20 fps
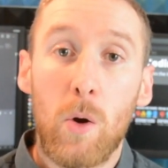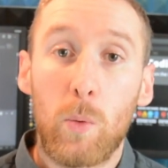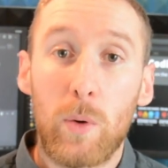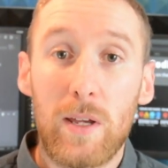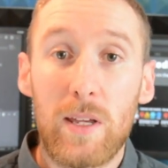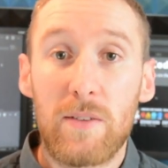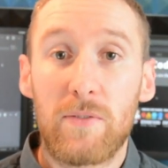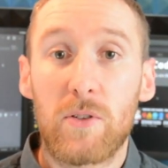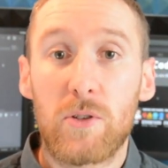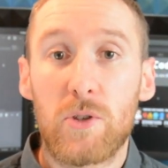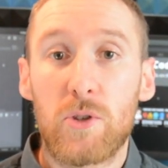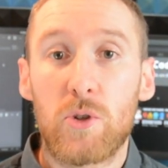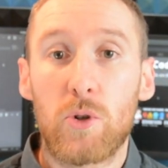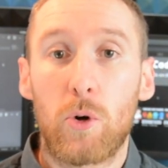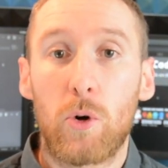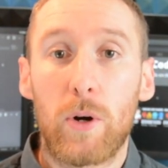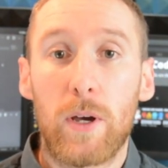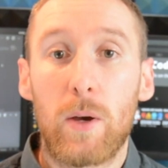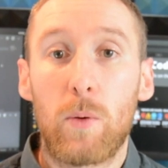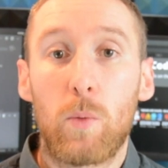We even
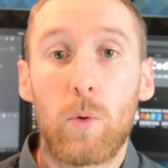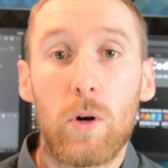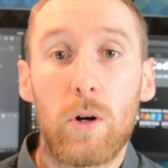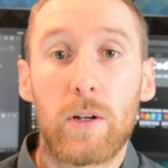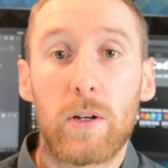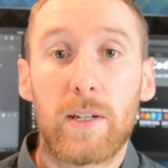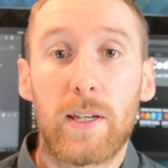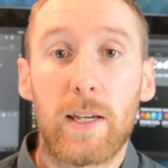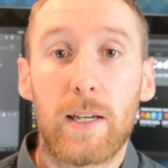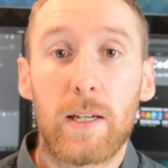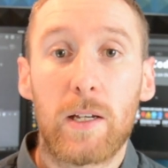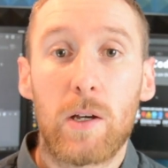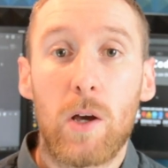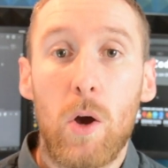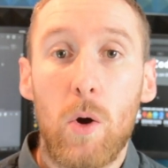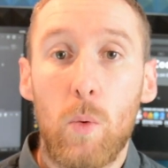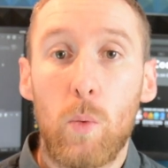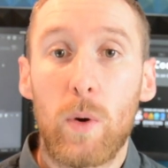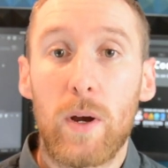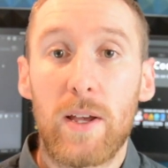saw it working
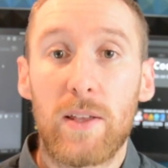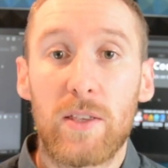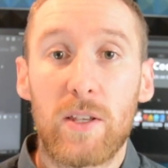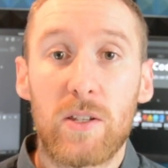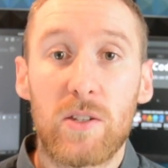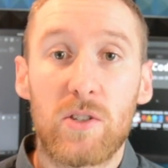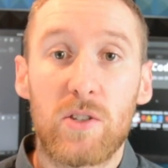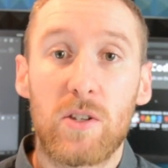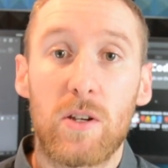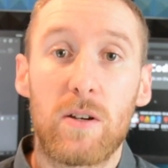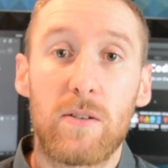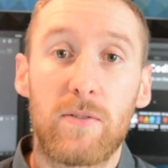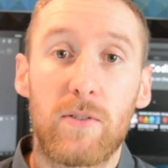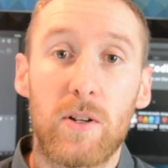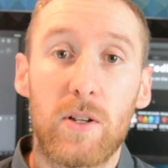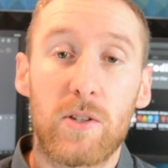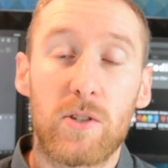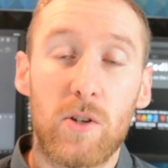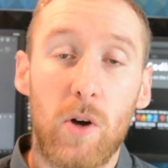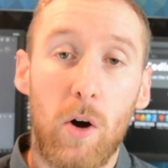with
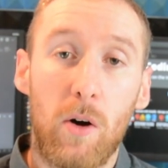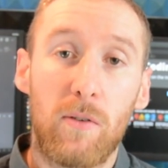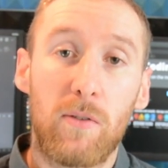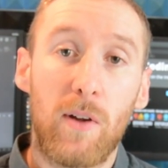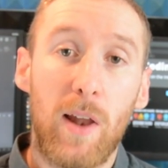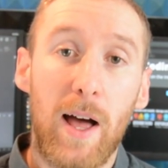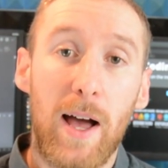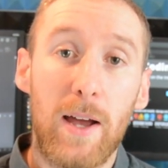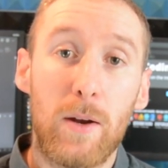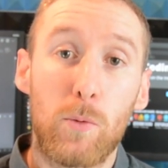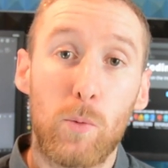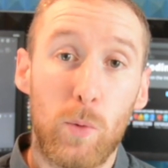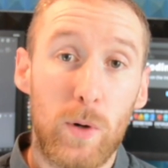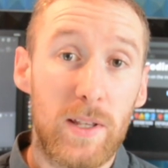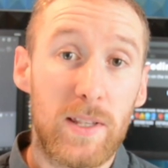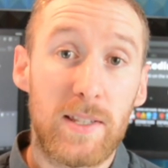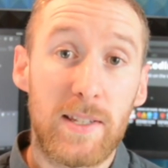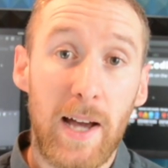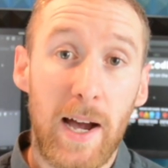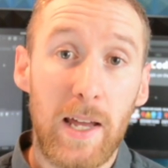serverless offline
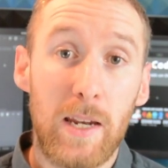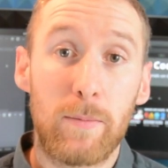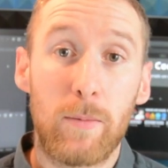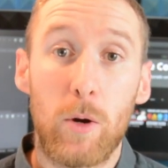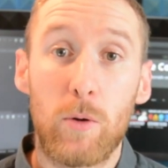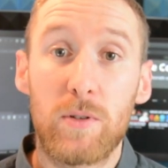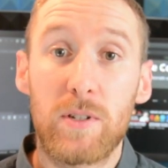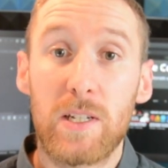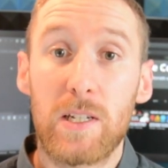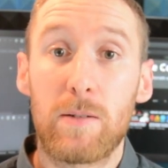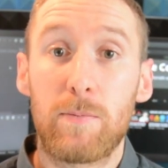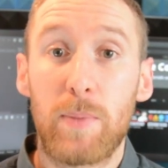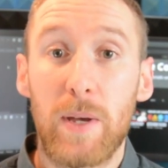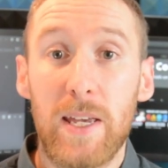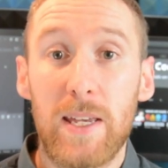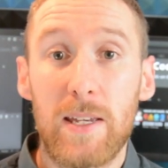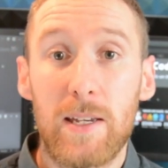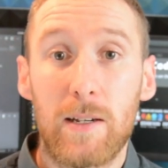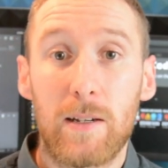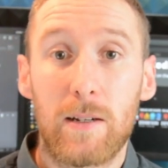with
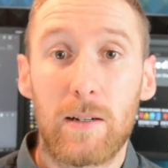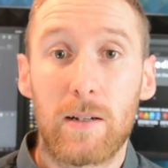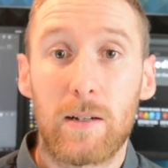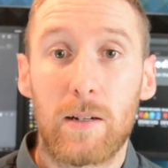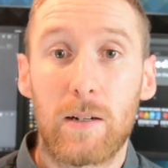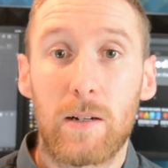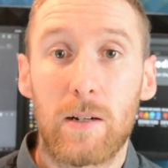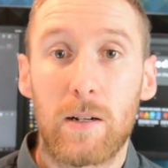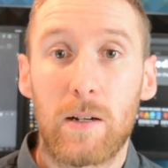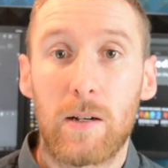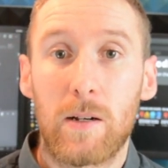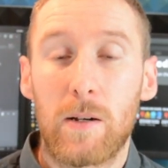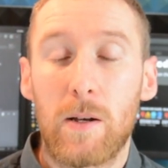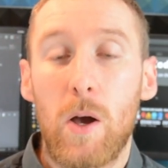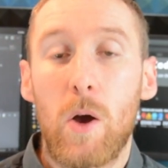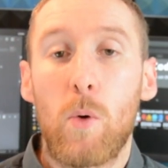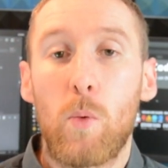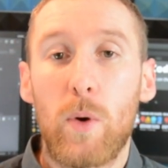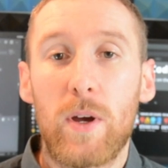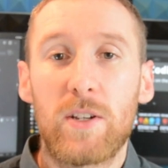DynamoDB,
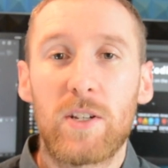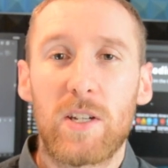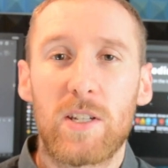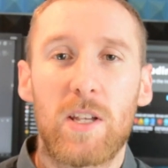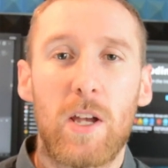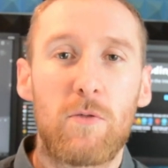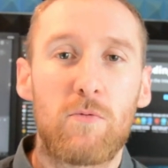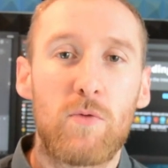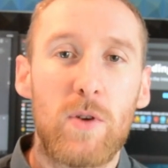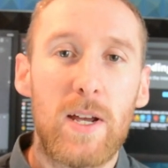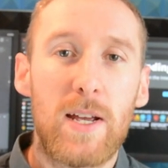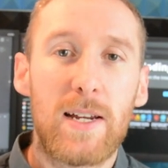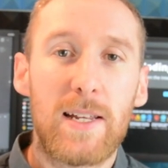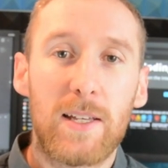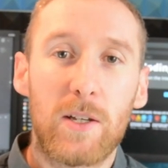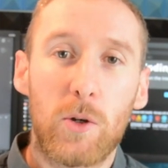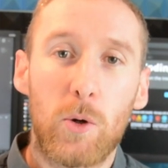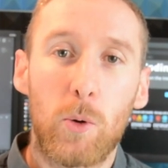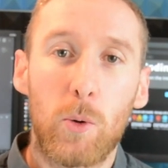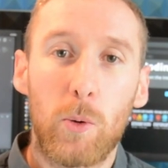which is a
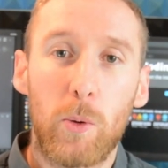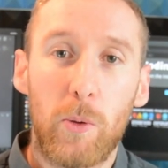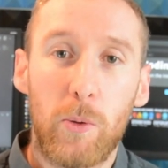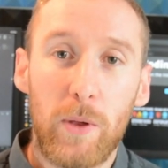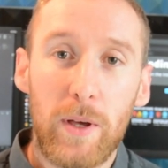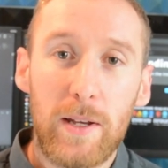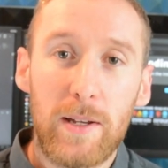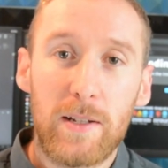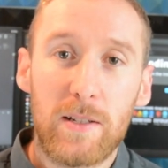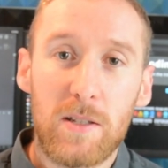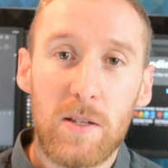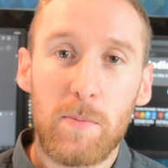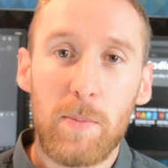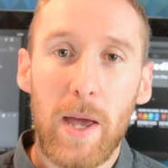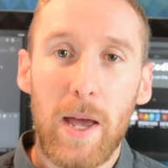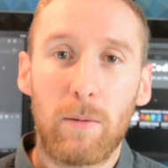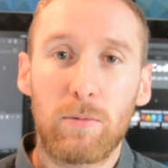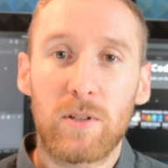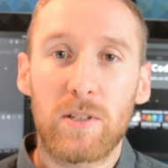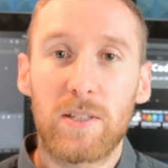really cool thing to be
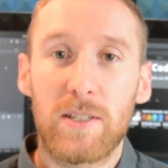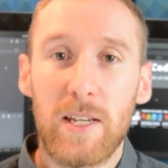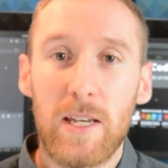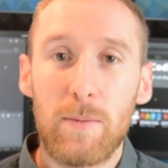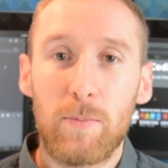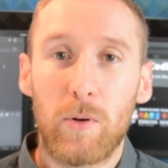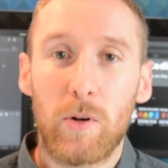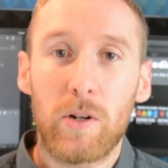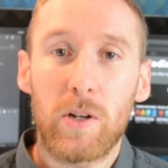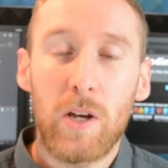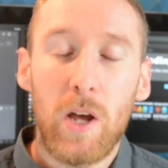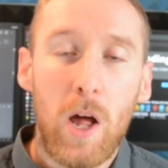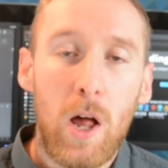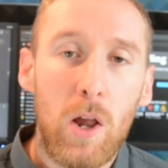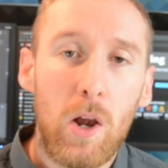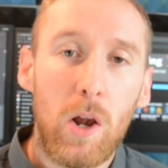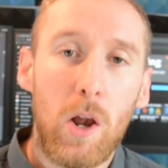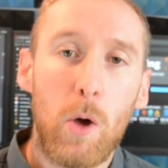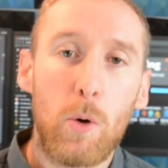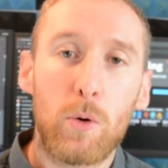able to debug
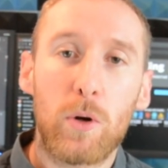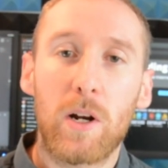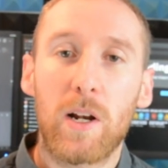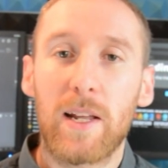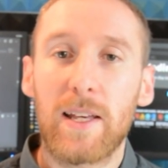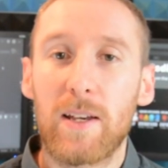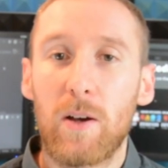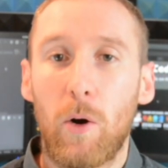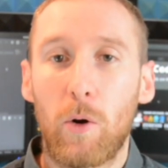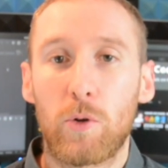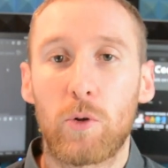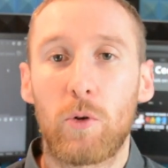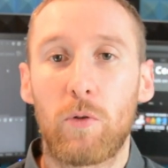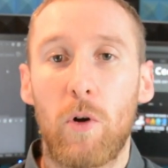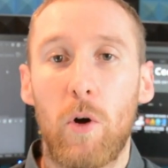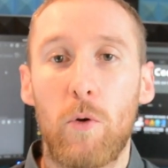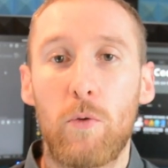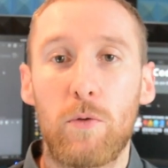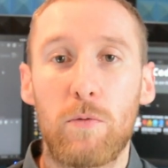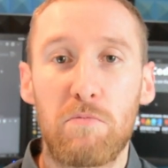locally on your
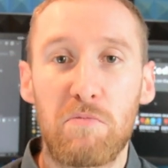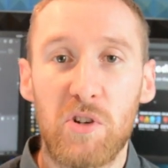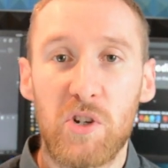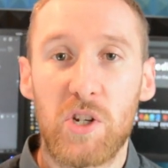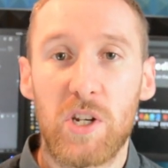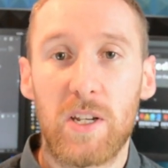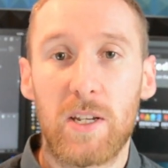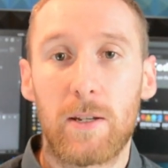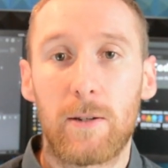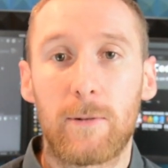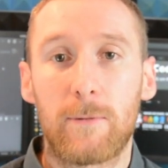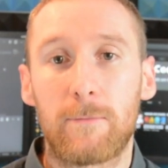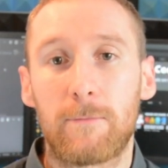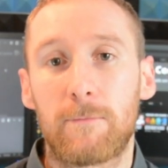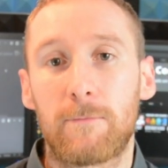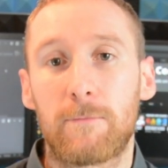own machine.